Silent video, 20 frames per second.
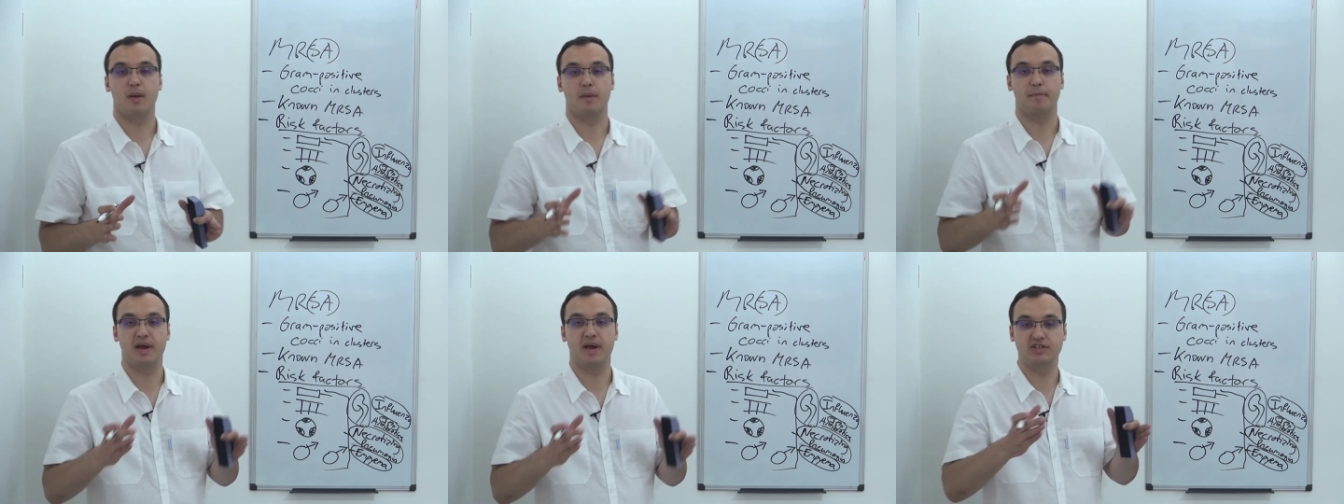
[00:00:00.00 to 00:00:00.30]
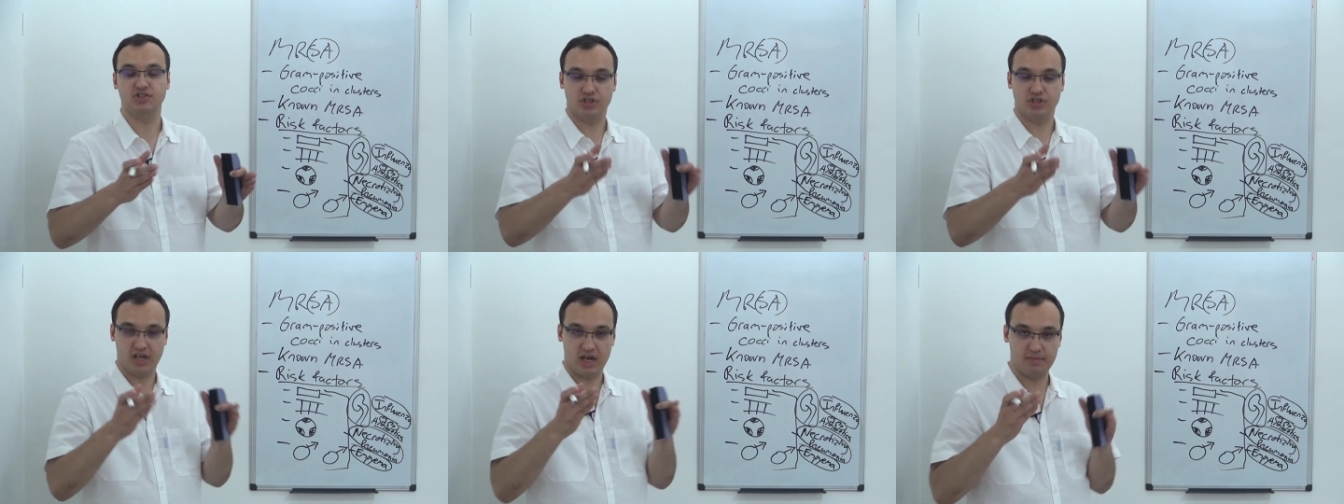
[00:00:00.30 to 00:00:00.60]

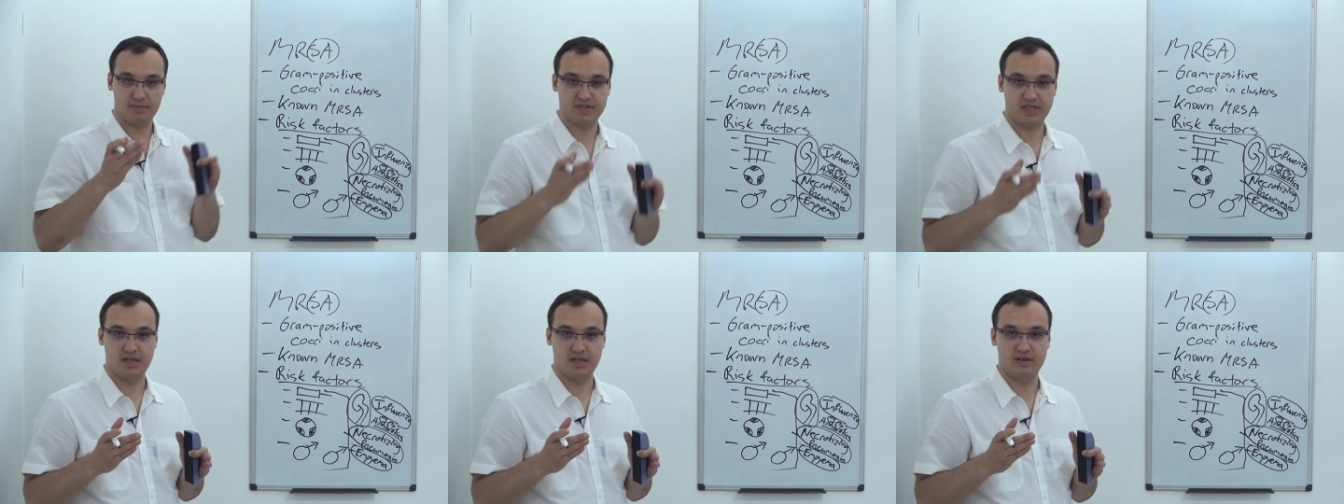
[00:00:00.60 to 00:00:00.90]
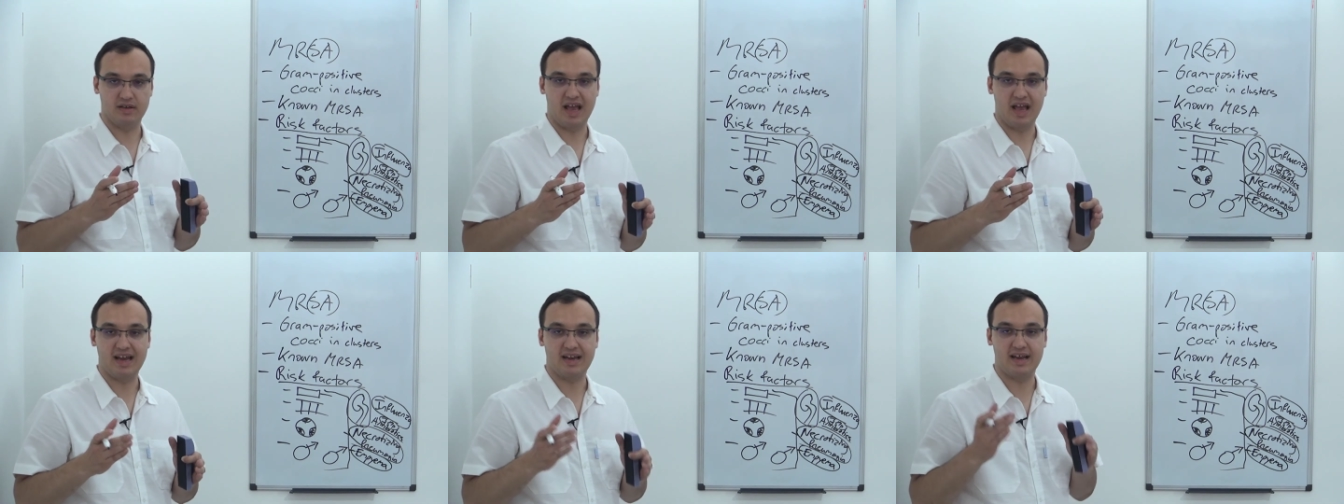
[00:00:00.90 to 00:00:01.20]
patient comes
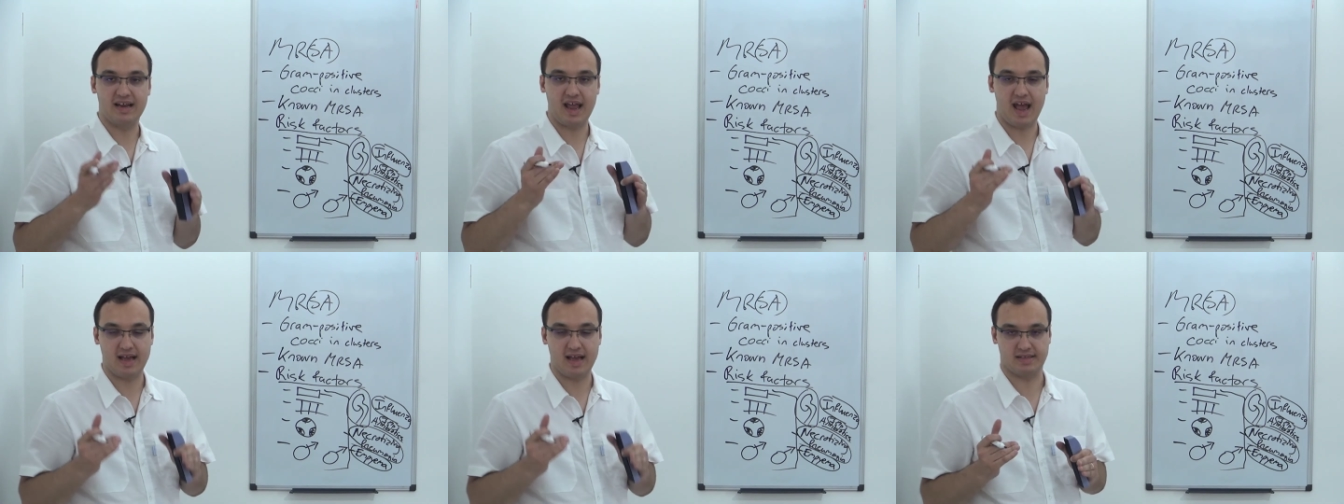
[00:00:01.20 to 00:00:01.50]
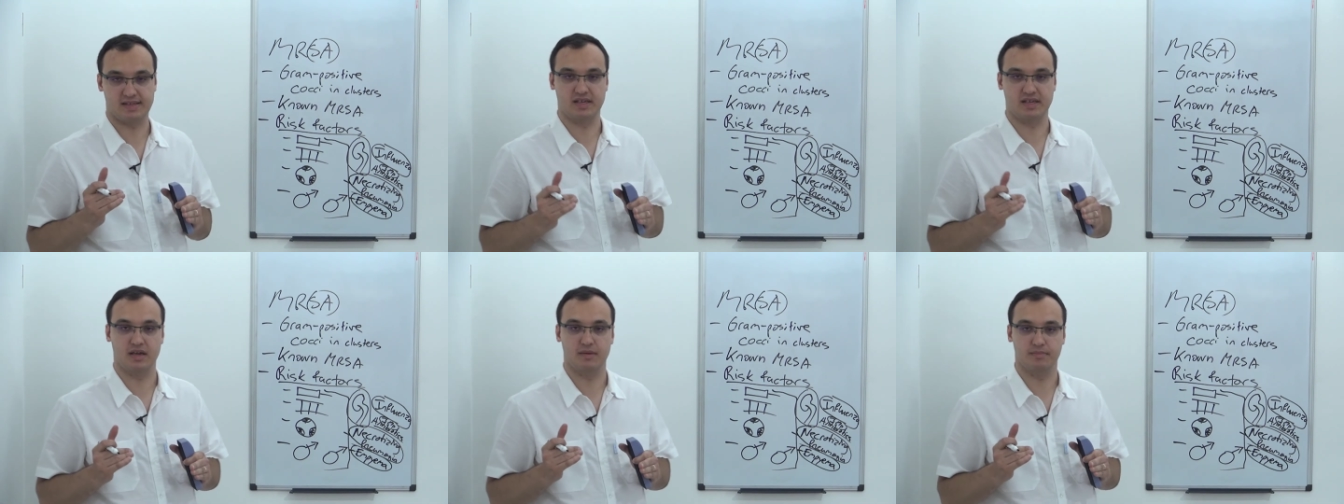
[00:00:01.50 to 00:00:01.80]
in and I
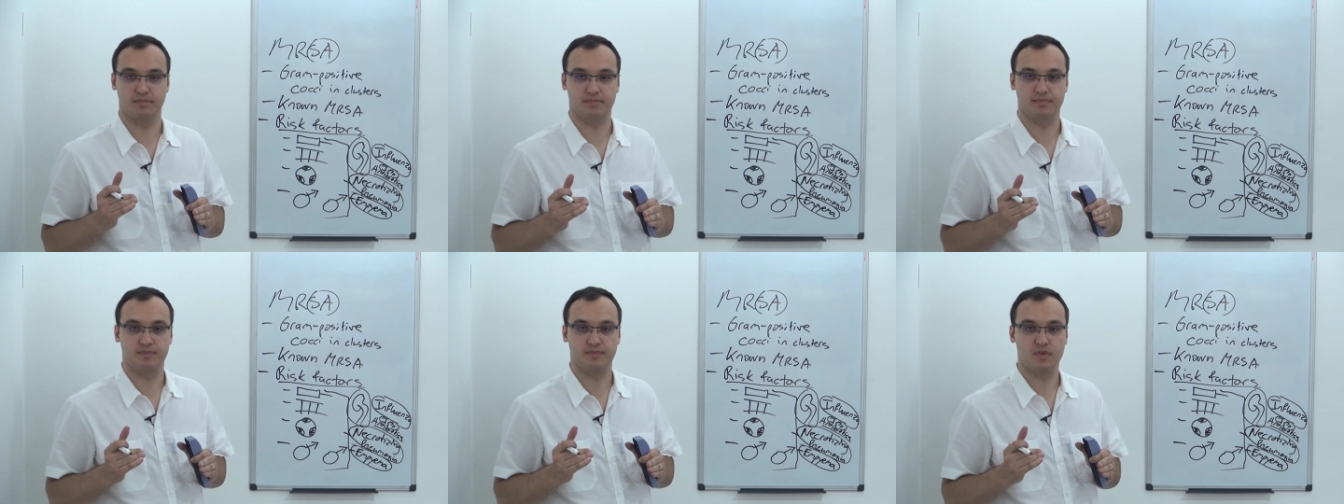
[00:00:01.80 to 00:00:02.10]
ask him,